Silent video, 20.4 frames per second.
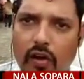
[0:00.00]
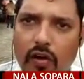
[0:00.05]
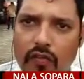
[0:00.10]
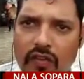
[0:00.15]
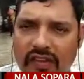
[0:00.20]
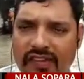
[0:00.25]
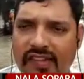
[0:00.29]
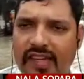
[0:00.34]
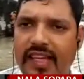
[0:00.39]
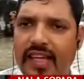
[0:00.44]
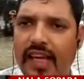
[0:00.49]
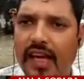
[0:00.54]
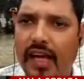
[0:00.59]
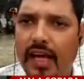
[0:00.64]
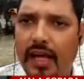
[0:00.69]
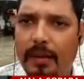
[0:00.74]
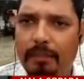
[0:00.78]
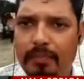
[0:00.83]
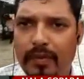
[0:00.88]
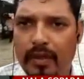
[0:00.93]
Obviously,
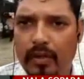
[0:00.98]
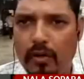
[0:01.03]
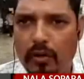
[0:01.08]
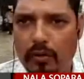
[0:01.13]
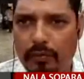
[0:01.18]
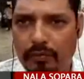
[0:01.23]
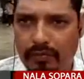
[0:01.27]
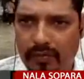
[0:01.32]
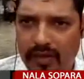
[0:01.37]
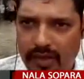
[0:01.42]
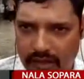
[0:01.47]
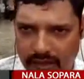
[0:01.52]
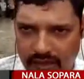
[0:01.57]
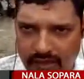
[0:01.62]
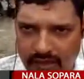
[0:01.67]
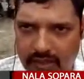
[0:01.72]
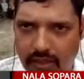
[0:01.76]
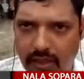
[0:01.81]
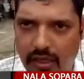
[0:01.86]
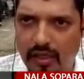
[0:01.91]
uh, you know,
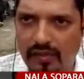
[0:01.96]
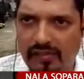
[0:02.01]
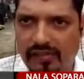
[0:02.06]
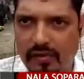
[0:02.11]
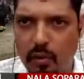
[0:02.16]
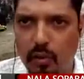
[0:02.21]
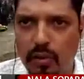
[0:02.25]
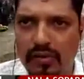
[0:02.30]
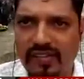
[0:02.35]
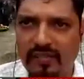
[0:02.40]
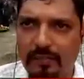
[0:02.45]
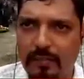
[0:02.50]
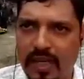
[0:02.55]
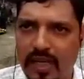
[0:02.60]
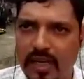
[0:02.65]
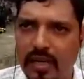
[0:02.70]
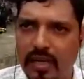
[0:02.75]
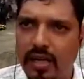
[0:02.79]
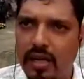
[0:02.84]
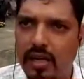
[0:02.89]
uh, schools have
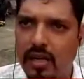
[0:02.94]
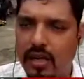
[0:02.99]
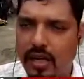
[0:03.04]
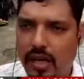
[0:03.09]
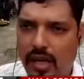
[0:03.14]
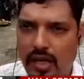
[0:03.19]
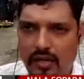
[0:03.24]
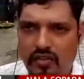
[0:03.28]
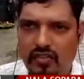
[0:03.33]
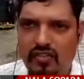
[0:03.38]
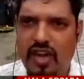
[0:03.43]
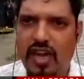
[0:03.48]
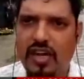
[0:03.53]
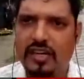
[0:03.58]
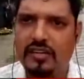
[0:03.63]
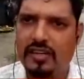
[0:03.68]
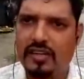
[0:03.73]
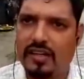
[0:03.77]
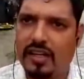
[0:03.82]
been uh, shut.